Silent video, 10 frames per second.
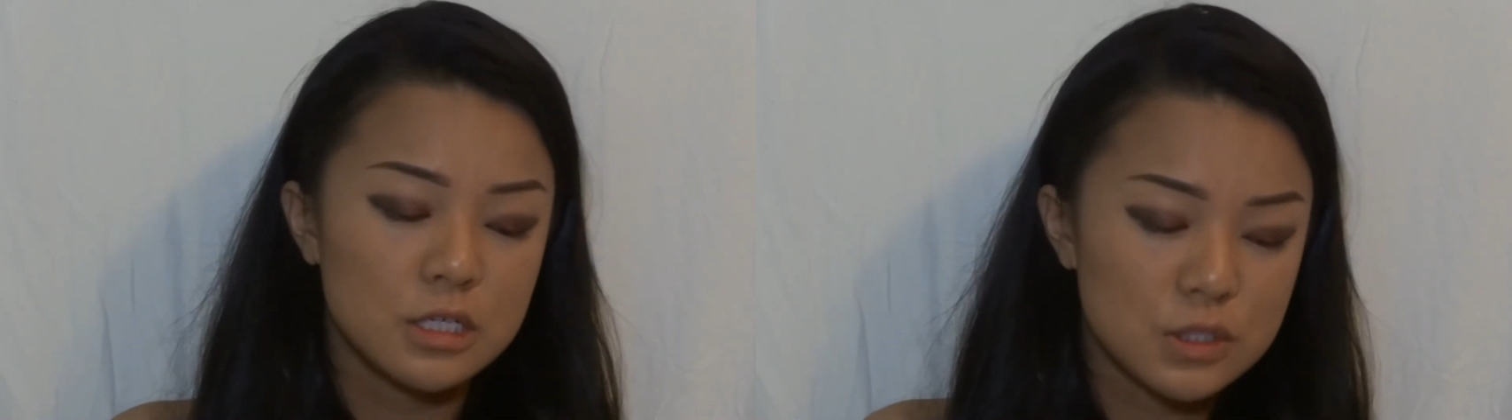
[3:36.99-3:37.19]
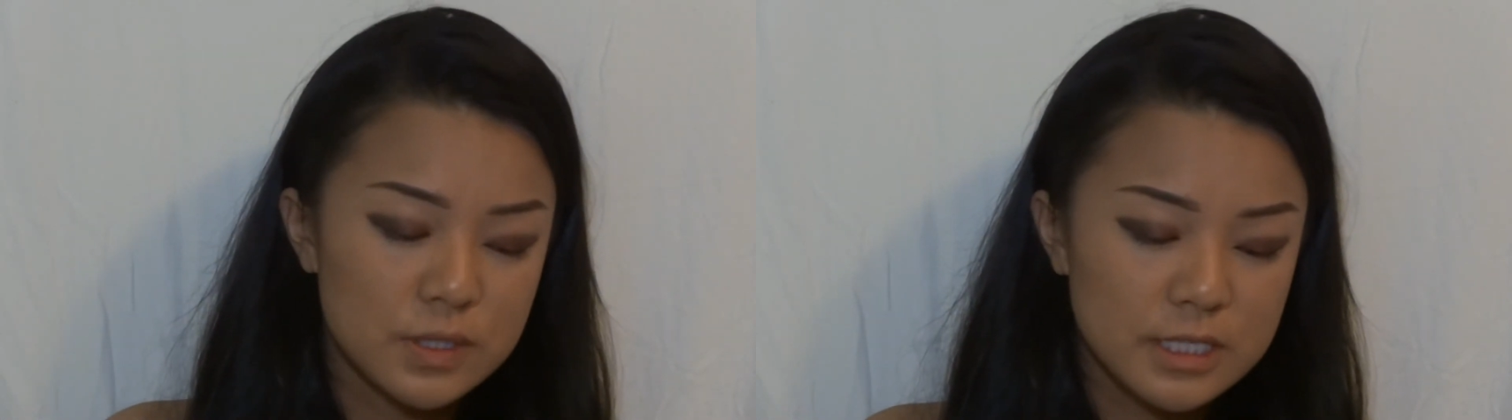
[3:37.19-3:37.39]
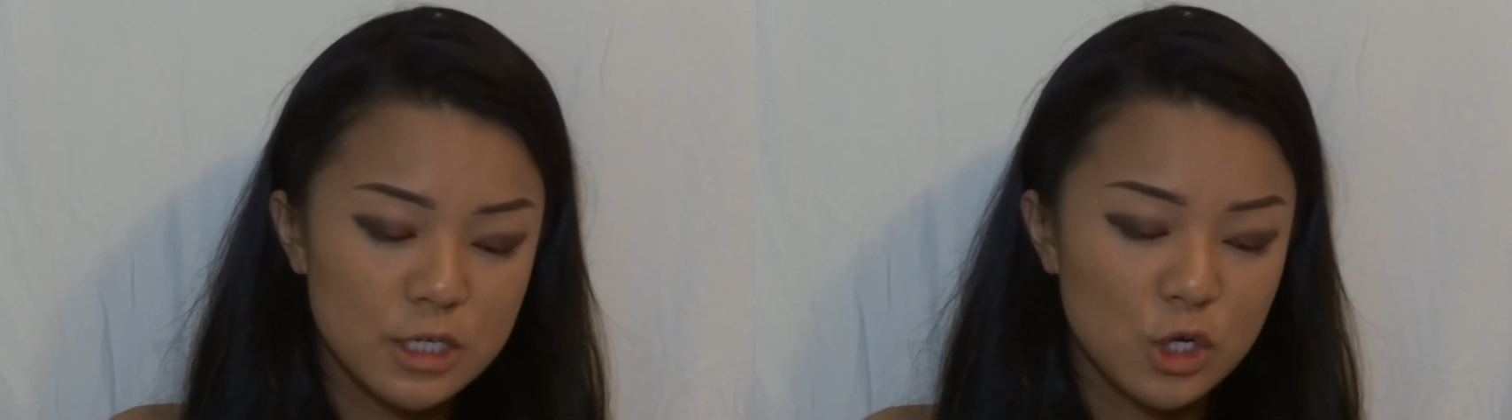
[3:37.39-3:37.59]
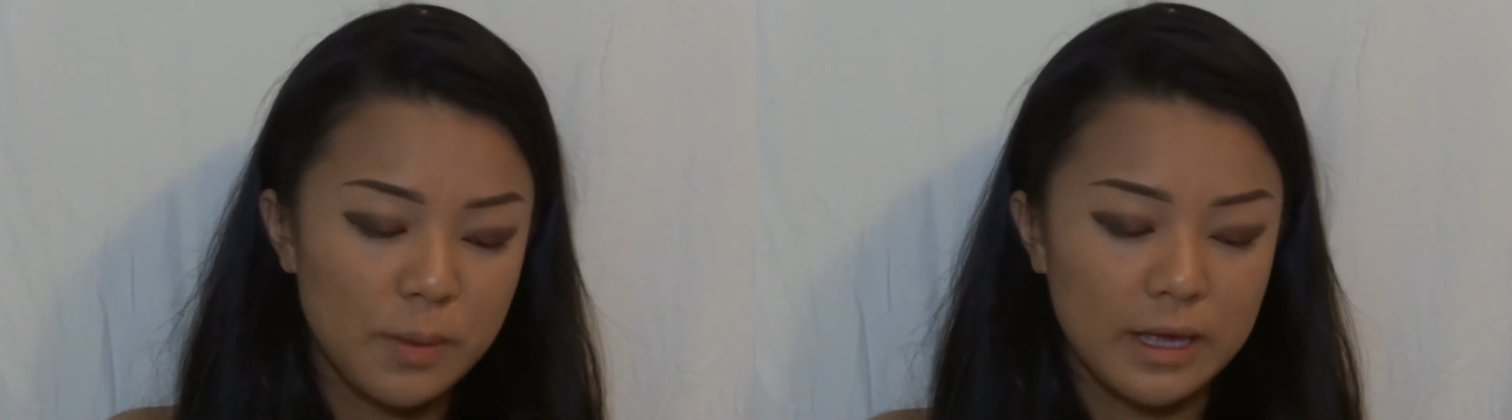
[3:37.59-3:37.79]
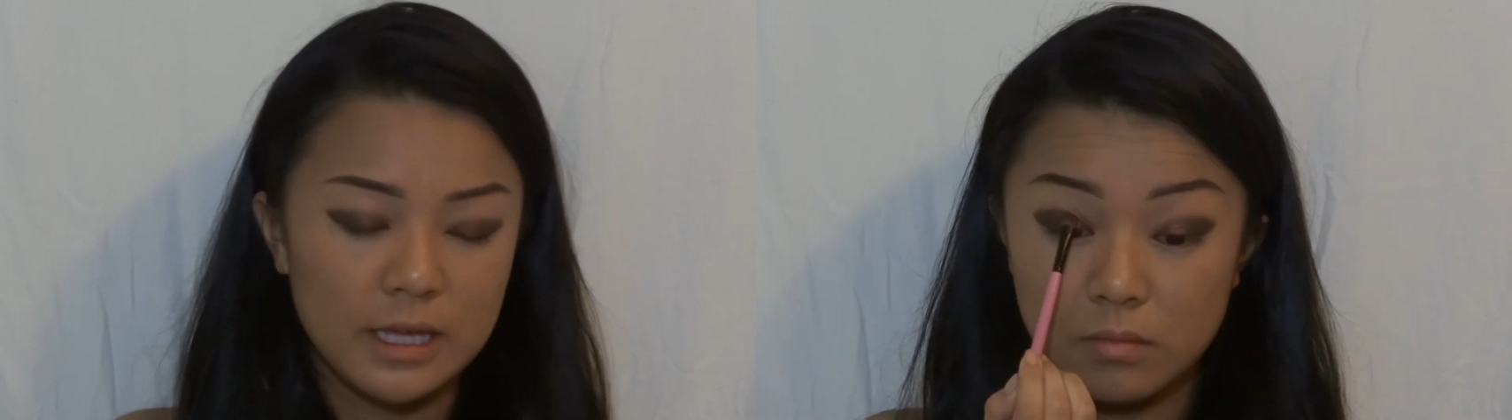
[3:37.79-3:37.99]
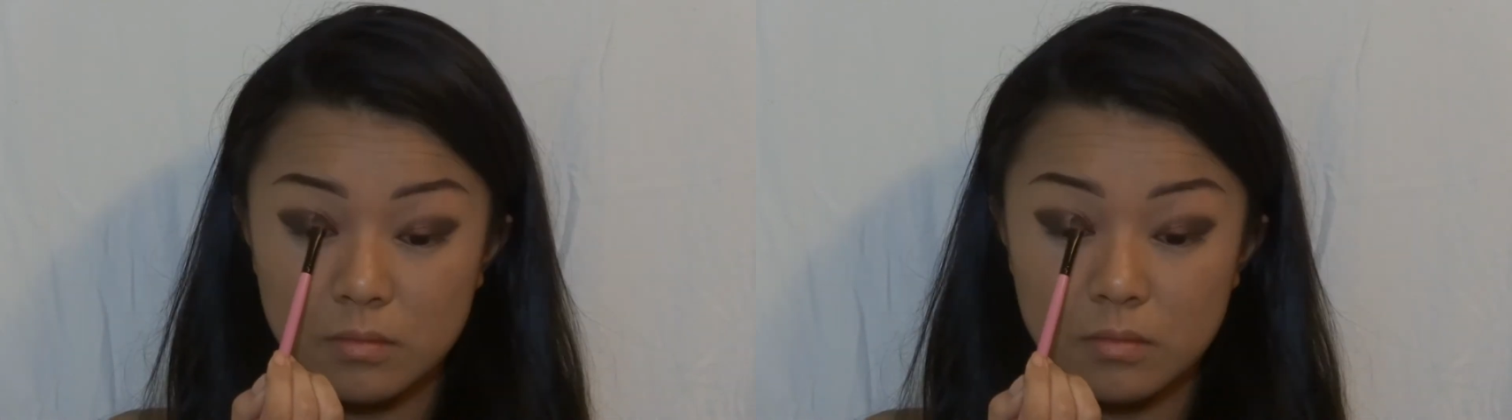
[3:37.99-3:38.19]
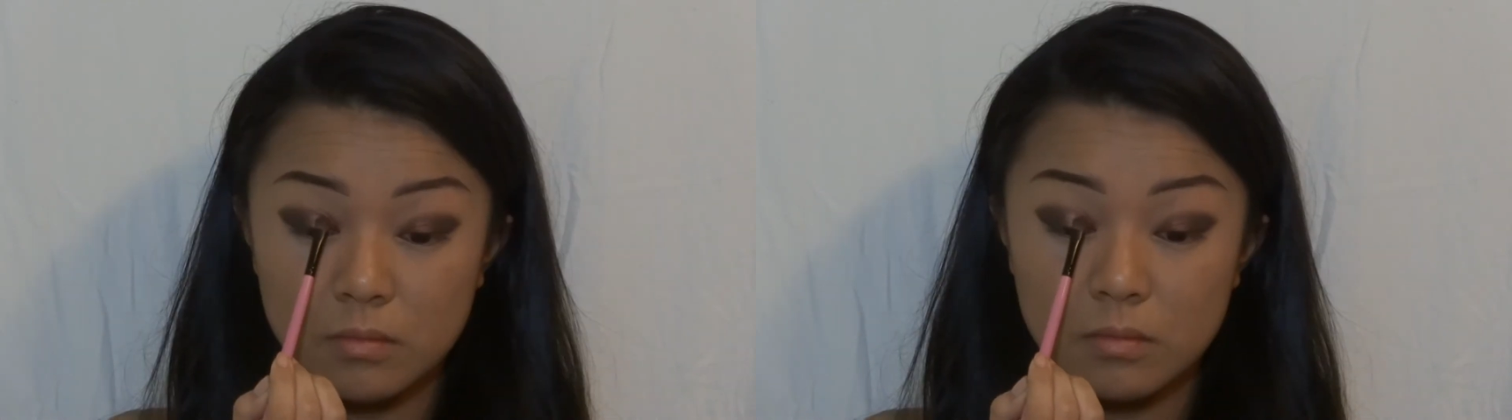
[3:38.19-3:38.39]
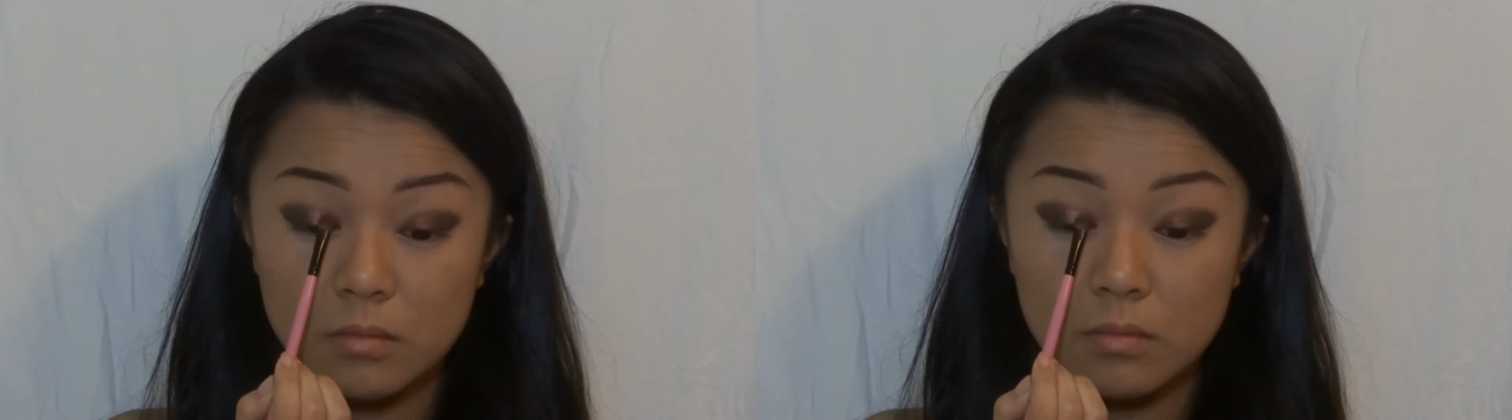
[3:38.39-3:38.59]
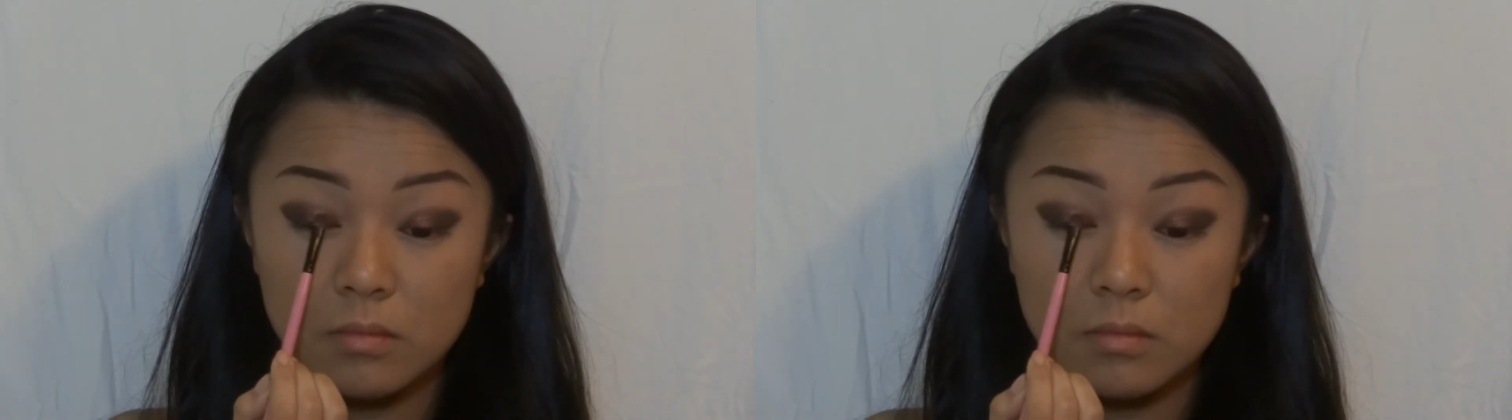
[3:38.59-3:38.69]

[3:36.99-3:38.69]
I'm just going to go back into